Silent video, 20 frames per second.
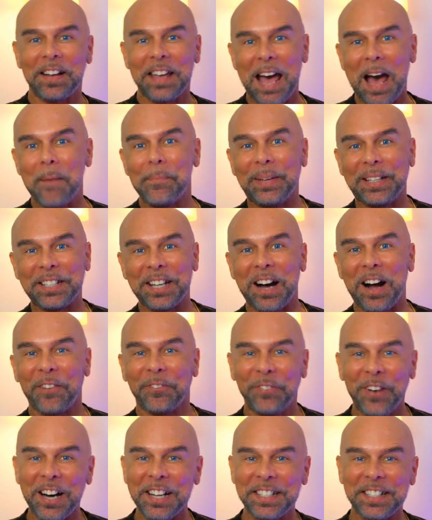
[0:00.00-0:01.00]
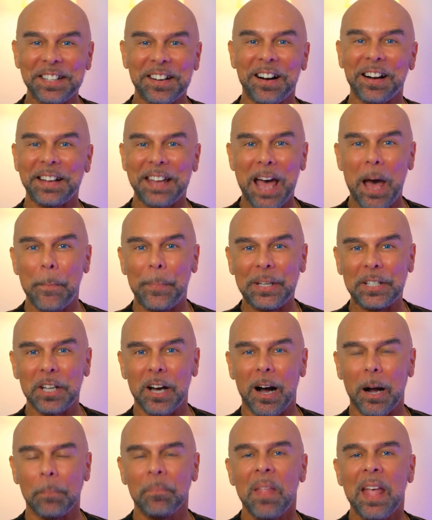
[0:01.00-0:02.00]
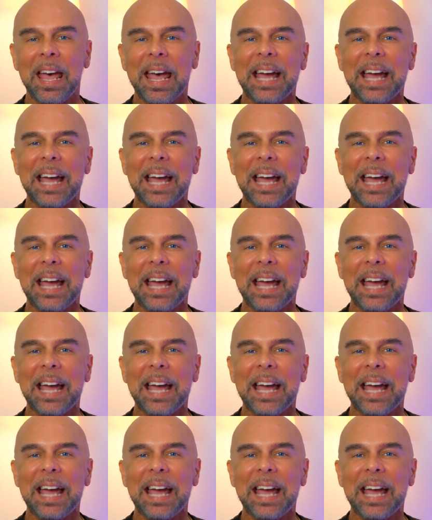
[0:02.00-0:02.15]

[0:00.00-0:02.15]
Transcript: happy talk, fun talk, happy talk,